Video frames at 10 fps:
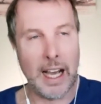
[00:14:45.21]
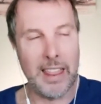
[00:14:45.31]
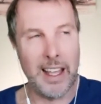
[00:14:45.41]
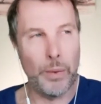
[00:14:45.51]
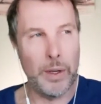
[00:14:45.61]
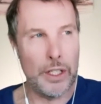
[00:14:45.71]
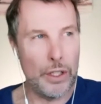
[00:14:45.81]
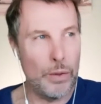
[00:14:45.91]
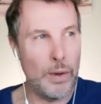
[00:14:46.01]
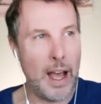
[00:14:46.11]
I think we
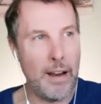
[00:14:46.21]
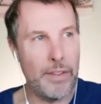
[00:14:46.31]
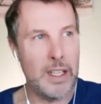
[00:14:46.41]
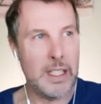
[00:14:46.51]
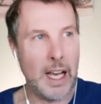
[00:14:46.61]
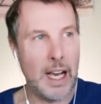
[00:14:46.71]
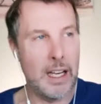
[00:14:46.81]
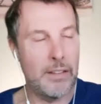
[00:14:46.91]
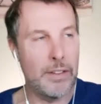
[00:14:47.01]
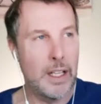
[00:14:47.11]
do have this kind
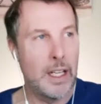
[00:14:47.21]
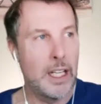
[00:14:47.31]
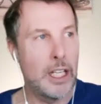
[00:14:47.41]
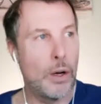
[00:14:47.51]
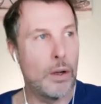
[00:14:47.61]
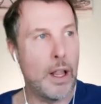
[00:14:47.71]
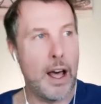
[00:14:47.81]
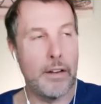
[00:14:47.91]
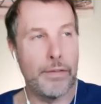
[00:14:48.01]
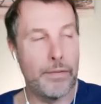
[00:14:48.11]
of, you know, a
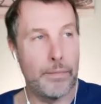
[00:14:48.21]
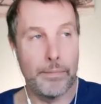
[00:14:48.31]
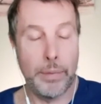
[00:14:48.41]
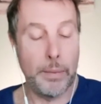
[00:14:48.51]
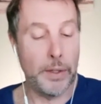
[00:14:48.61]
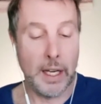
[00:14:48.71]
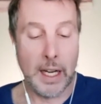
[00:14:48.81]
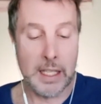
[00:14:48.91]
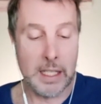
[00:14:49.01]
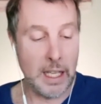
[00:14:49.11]
lot of people that
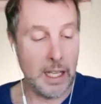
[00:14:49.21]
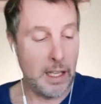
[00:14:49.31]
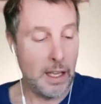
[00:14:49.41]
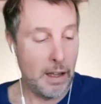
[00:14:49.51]
I see